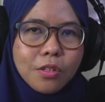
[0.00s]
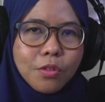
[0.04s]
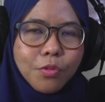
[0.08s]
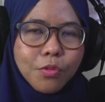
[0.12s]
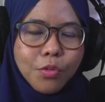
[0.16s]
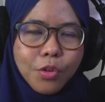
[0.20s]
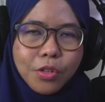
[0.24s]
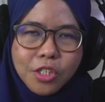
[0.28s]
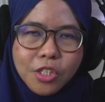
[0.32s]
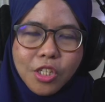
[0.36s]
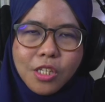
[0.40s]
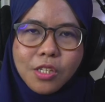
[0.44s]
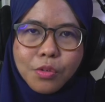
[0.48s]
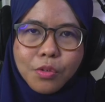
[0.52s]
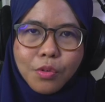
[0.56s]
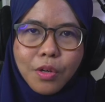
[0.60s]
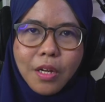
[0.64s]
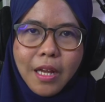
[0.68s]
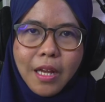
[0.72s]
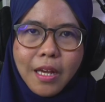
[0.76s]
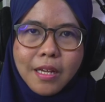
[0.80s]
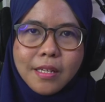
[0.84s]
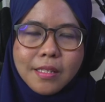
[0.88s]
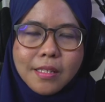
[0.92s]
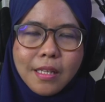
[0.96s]
just
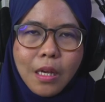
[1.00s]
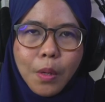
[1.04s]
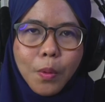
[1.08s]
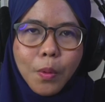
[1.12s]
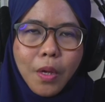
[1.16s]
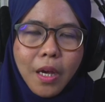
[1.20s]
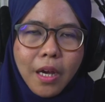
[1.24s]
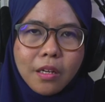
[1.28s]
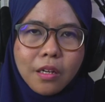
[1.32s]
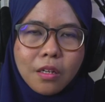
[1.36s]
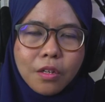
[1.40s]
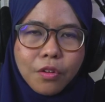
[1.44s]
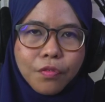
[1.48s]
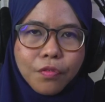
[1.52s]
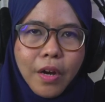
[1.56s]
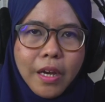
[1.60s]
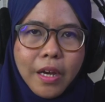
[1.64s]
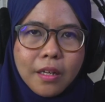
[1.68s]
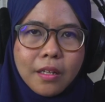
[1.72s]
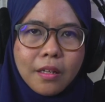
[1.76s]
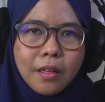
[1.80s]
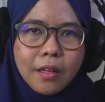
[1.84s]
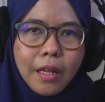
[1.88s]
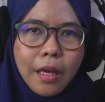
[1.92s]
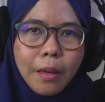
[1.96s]
realized that we are in the
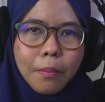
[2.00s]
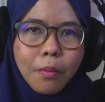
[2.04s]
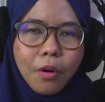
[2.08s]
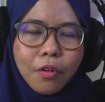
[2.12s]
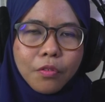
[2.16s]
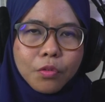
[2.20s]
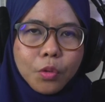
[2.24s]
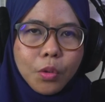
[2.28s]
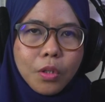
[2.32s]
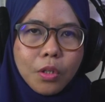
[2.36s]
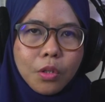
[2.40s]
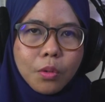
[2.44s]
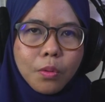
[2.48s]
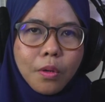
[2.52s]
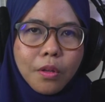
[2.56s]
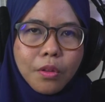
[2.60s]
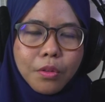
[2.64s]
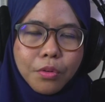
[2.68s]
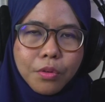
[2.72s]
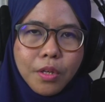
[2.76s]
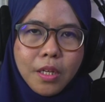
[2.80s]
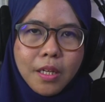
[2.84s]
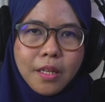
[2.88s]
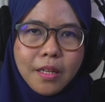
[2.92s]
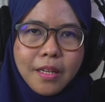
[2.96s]
final lap of
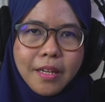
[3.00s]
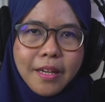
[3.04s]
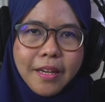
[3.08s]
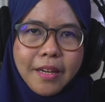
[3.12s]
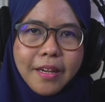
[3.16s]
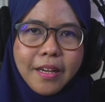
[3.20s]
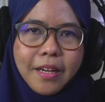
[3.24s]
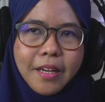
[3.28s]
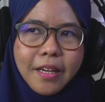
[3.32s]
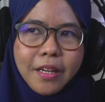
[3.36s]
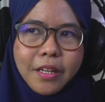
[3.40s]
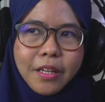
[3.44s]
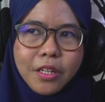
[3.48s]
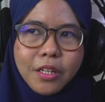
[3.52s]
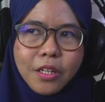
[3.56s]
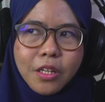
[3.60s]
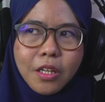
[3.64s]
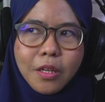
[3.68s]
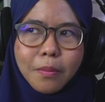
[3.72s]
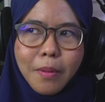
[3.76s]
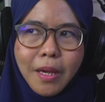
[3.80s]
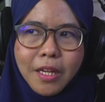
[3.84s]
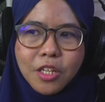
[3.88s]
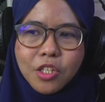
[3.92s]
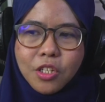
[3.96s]
2023.
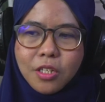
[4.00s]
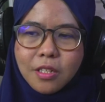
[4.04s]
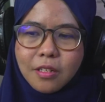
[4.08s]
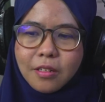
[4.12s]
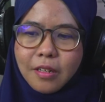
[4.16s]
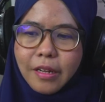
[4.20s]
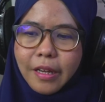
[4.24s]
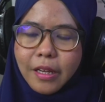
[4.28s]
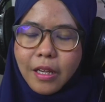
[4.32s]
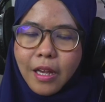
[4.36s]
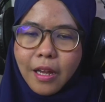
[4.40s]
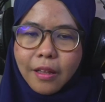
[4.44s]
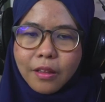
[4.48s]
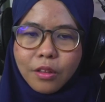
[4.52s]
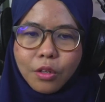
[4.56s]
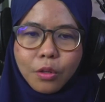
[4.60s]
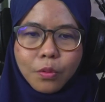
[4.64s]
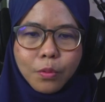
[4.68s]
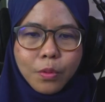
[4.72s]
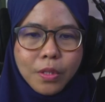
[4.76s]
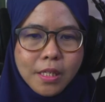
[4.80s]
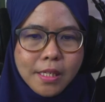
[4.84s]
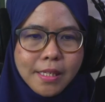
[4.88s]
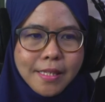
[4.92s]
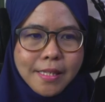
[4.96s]
Imagine, like, I thought
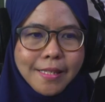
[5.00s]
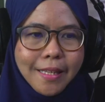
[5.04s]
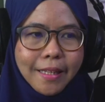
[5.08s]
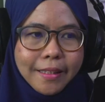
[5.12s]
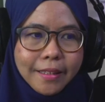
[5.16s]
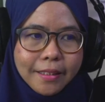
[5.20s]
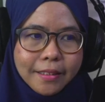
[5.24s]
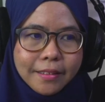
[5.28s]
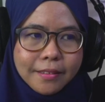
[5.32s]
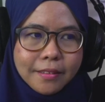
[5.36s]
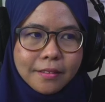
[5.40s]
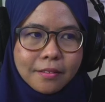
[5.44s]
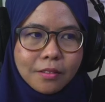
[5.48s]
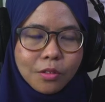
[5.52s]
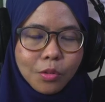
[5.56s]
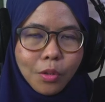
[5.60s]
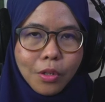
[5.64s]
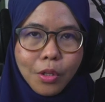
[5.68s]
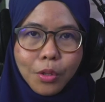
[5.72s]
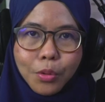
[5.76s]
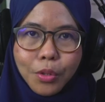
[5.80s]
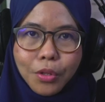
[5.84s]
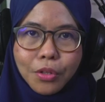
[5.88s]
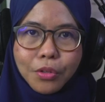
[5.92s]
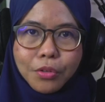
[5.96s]
we just started
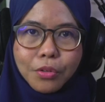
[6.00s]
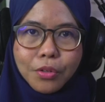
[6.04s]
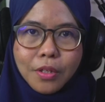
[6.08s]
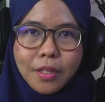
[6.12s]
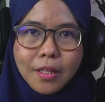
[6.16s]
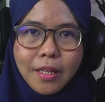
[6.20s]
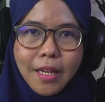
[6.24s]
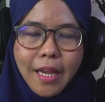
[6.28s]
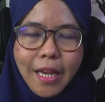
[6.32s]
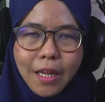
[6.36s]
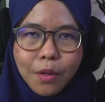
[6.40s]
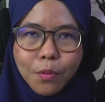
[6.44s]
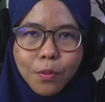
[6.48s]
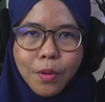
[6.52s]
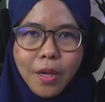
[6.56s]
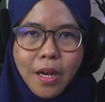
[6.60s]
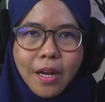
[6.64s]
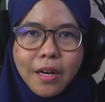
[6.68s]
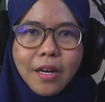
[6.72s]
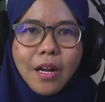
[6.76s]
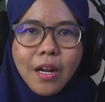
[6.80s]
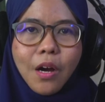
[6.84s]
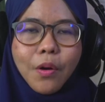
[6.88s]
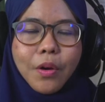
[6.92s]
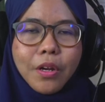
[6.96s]
2023 and we
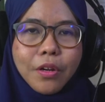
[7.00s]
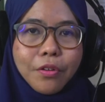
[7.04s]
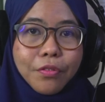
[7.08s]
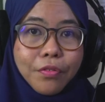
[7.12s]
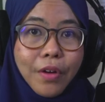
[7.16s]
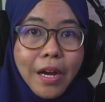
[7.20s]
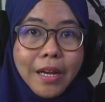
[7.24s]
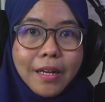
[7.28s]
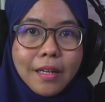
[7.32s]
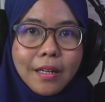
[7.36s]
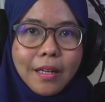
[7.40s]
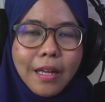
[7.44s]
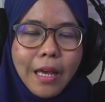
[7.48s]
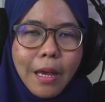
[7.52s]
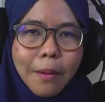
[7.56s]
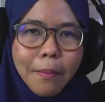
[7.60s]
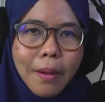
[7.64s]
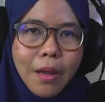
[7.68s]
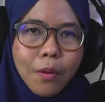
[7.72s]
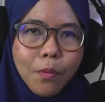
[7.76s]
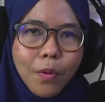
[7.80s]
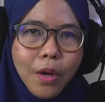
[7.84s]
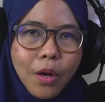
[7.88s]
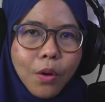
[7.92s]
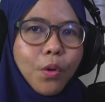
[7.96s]
are now in the final lap
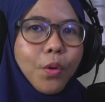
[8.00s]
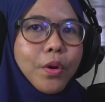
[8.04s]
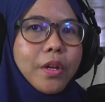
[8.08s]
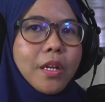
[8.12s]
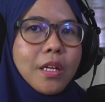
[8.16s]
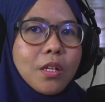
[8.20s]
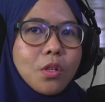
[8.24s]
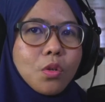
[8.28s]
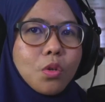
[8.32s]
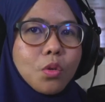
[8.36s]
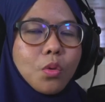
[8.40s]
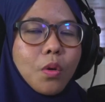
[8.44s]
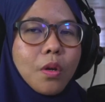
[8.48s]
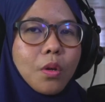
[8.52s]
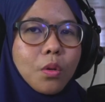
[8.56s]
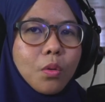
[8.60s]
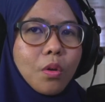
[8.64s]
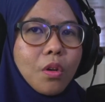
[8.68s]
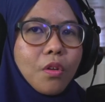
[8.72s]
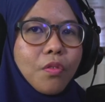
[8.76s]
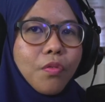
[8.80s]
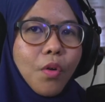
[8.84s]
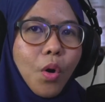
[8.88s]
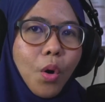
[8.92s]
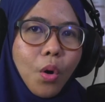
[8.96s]
and we are going into
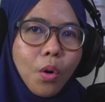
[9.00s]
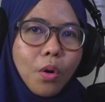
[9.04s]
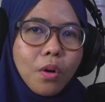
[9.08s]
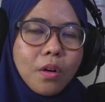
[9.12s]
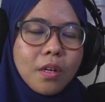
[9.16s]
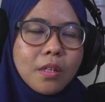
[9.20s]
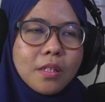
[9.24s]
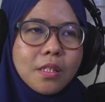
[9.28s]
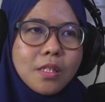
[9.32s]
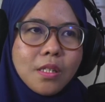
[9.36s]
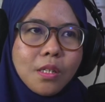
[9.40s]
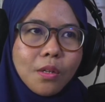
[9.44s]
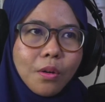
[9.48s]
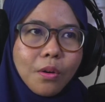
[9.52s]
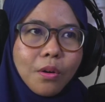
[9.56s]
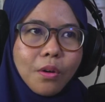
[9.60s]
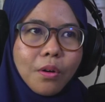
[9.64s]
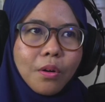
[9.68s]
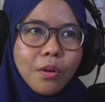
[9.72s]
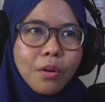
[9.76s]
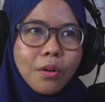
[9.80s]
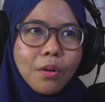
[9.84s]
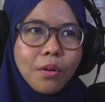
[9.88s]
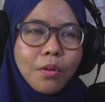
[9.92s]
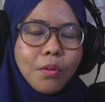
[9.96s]
2024.
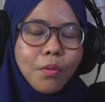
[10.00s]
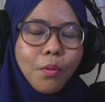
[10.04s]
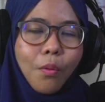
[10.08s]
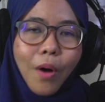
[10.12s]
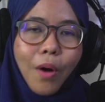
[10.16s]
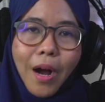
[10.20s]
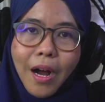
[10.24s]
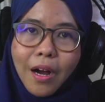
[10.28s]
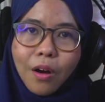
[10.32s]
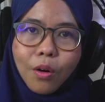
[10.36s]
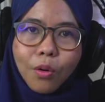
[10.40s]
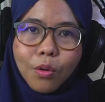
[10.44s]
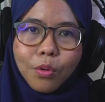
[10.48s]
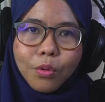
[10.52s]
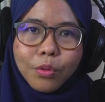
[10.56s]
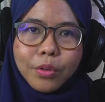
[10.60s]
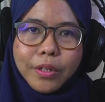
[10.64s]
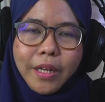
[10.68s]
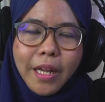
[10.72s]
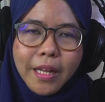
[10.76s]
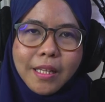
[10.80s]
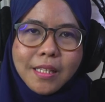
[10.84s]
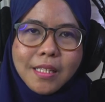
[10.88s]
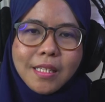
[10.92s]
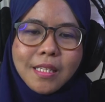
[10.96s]
So wow,
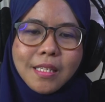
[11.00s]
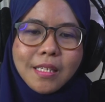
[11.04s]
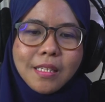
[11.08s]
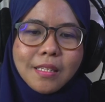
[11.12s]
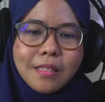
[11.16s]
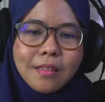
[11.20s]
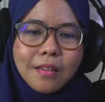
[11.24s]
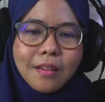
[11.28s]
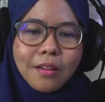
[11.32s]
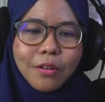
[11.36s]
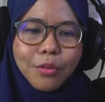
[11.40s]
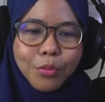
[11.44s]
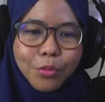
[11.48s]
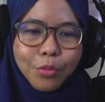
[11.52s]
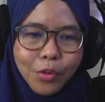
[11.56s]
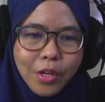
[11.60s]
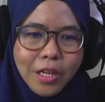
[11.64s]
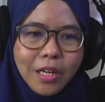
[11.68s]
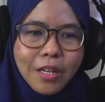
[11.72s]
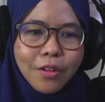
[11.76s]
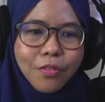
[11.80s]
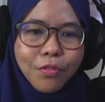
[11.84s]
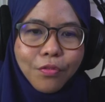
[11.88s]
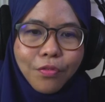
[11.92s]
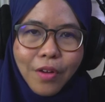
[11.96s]
that's
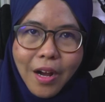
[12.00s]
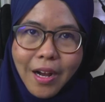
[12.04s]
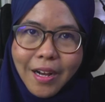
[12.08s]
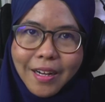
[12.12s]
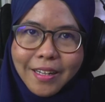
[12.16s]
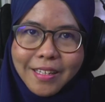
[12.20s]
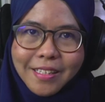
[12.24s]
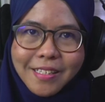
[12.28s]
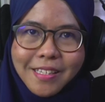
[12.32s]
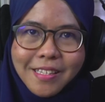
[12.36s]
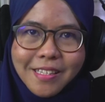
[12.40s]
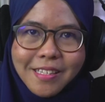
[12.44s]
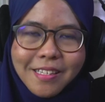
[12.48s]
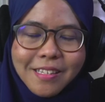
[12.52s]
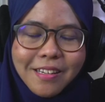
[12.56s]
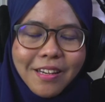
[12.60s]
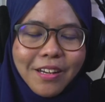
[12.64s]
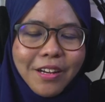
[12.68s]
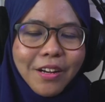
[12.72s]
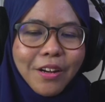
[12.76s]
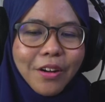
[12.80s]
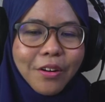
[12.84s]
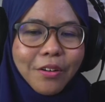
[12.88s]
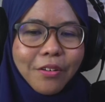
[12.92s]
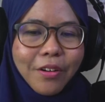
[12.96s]
really fast,
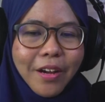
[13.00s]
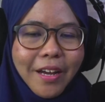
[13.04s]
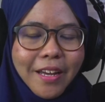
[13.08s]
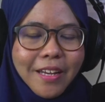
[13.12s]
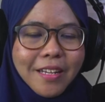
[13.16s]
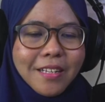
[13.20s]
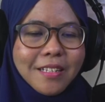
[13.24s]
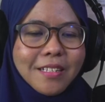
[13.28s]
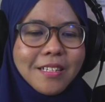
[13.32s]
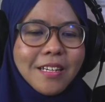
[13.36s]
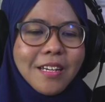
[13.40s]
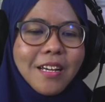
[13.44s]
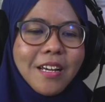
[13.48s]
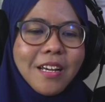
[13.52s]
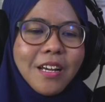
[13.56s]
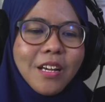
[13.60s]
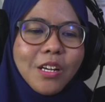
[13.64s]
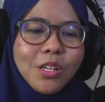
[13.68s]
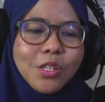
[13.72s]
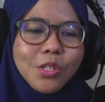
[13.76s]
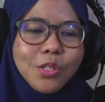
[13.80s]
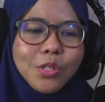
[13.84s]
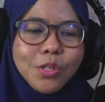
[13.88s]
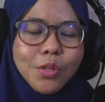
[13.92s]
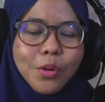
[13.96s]
right?
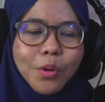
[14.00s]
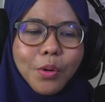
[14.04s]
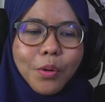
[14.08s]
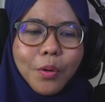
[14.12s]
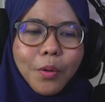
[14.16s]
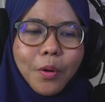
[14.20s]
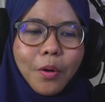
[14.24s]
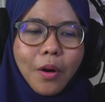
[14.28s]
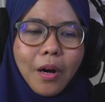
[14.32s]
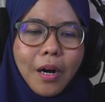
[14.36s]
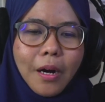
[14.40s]
So